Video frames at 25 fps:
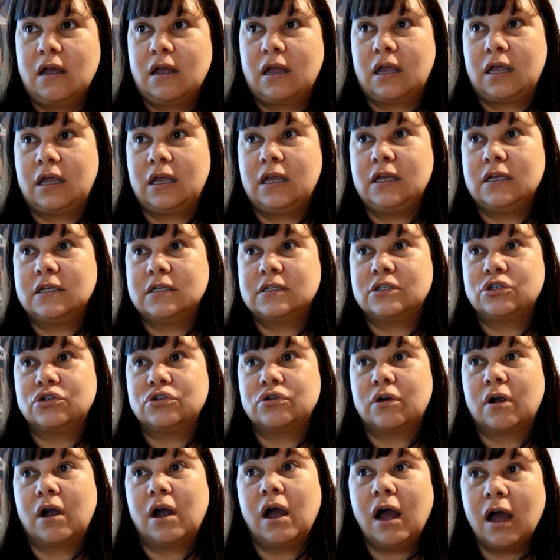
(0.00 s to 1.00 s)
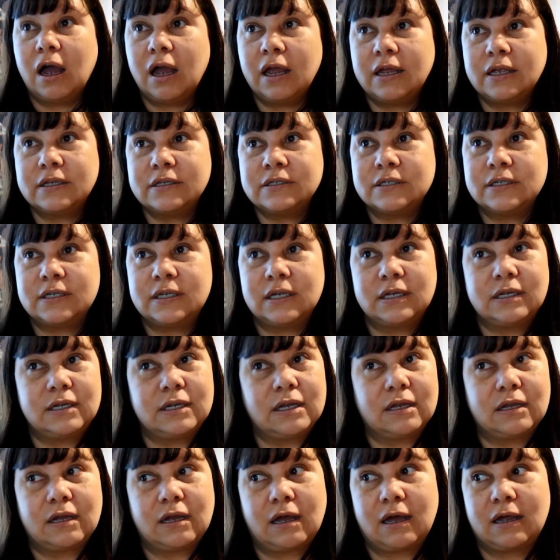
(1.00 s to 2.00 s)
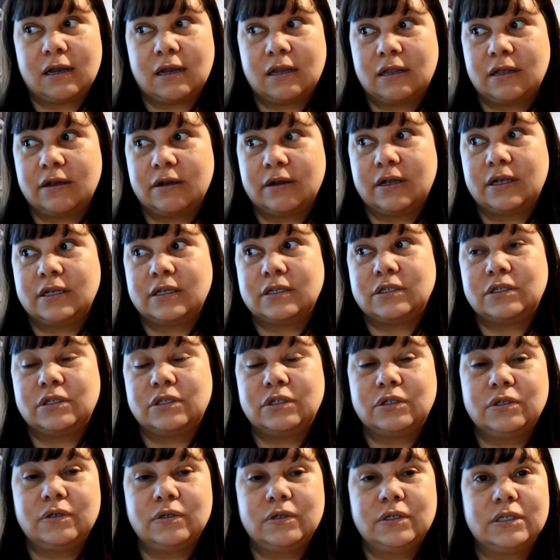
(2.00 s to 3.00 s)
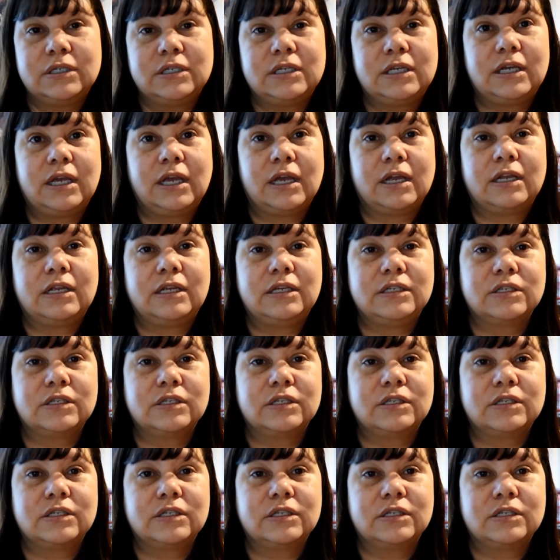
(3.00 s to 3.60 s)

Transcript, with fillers: He is trying to get that out of there as soon as he can.